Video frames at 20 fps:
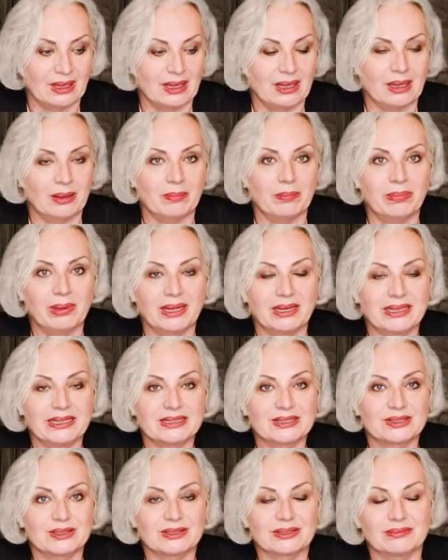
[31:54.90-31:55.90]
But
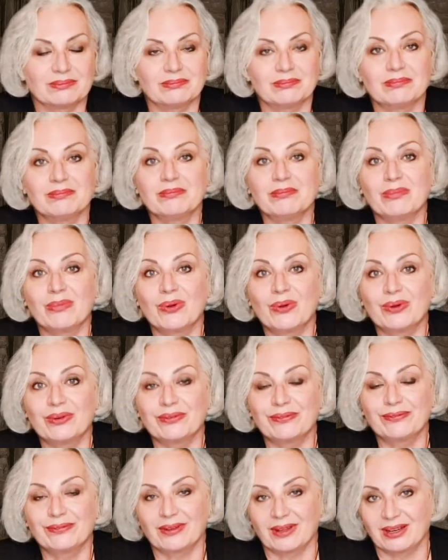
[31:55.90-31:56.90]
it's more
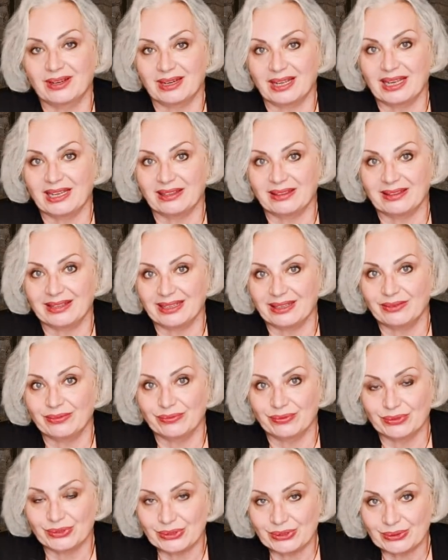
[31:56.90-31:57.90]
fun, I think,
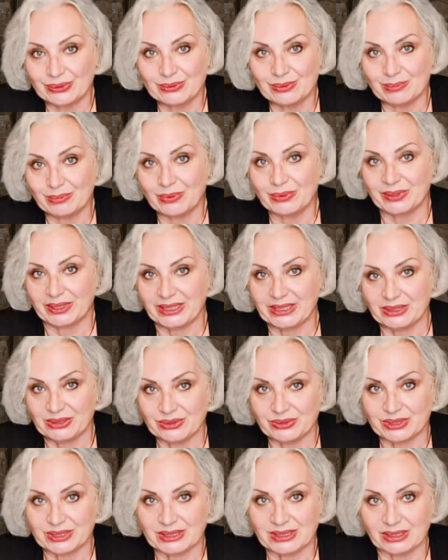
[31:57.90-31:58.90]
for you, more
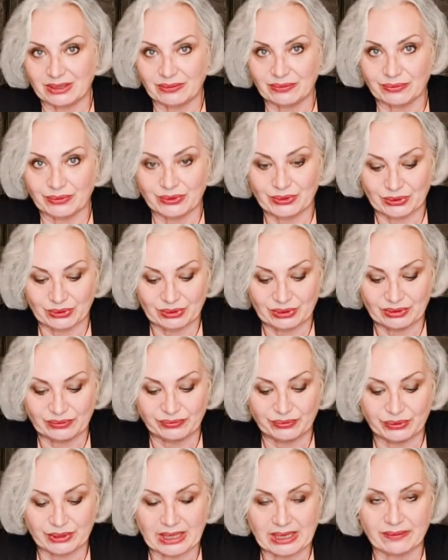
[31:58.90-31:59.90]
interesting for you if
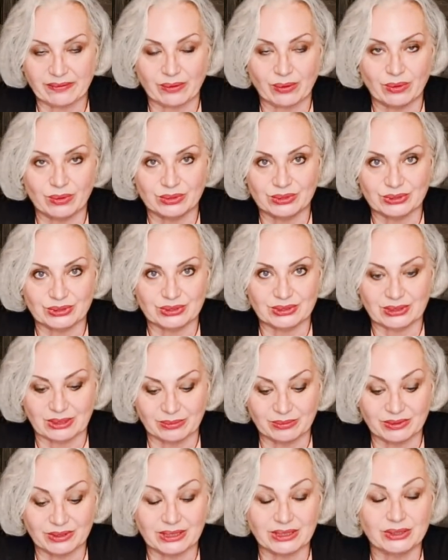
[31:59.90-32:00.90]
you have also
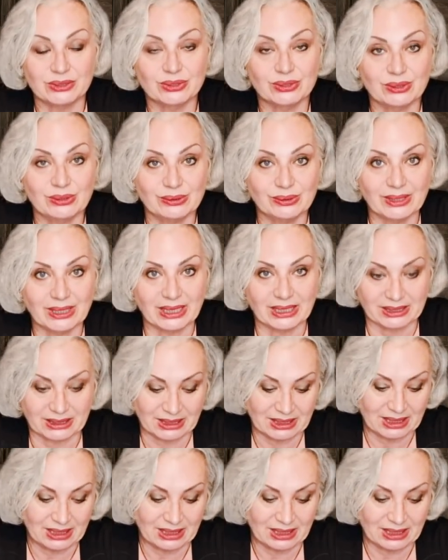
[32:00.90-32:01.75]
something to look at.